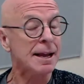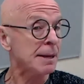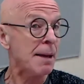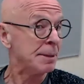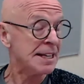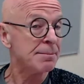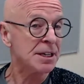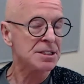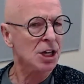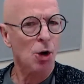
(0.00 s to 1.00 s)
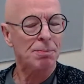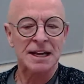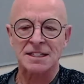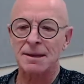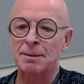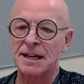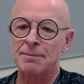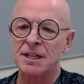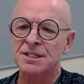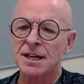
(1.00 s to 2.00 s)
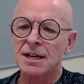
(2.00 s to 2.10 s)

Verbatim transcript: epidemics and complex epidemics.